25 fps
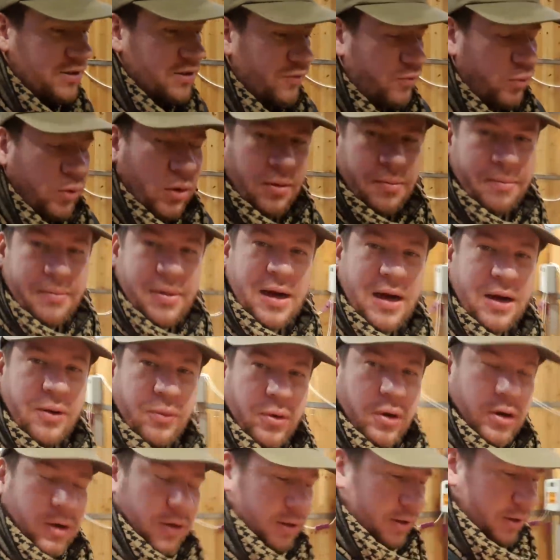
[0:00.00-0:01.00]
of one by
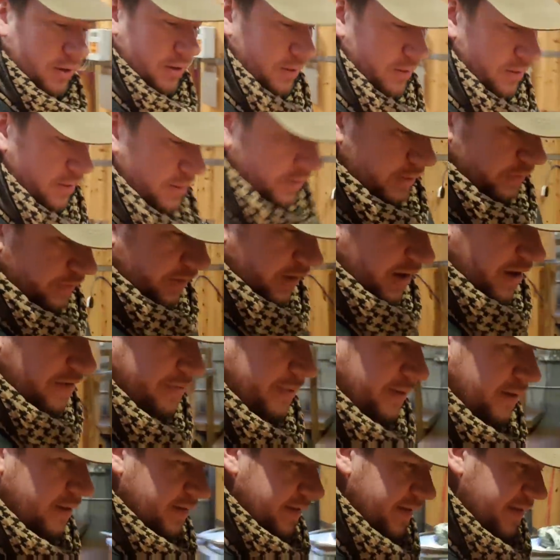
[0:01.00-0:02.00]
one five mil
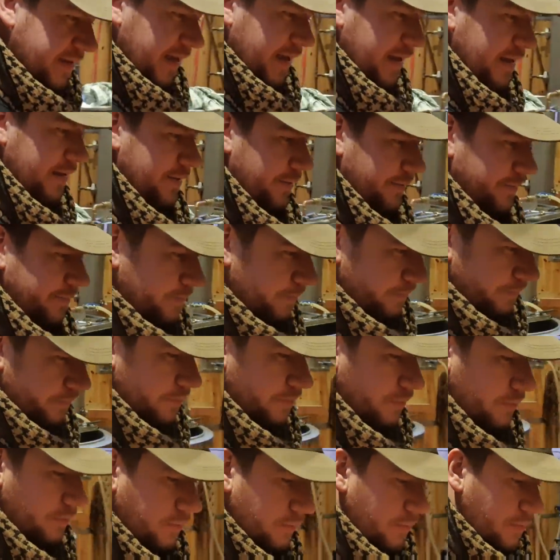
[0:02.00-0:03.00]
steel
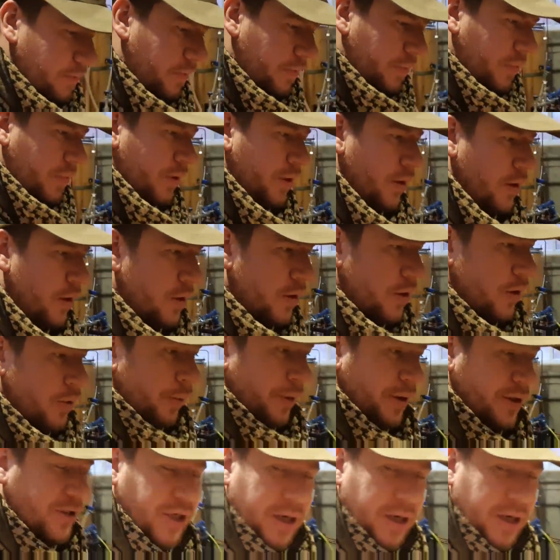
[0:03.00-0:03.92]
which